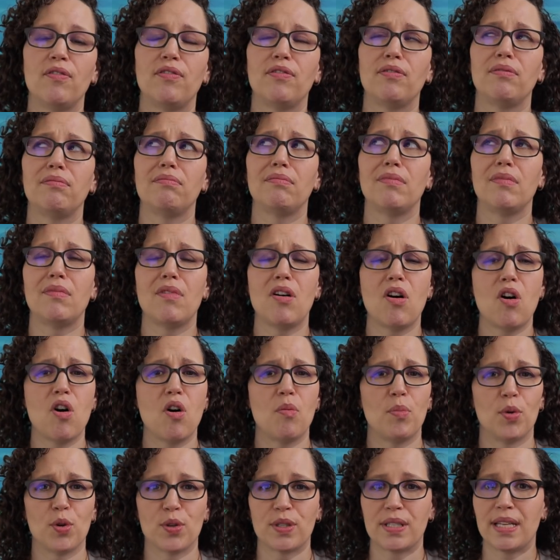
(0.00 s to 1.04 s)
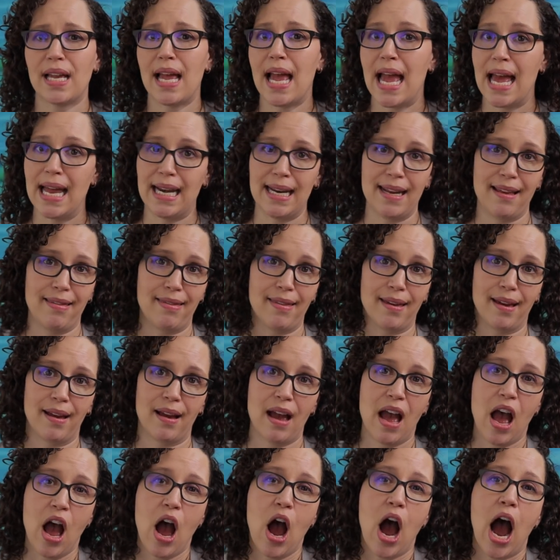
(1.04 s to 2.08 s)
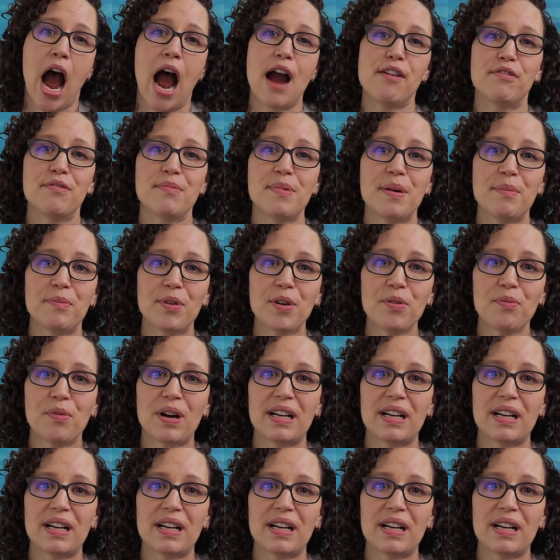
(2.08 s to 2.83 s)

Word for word: of almost anything. I remember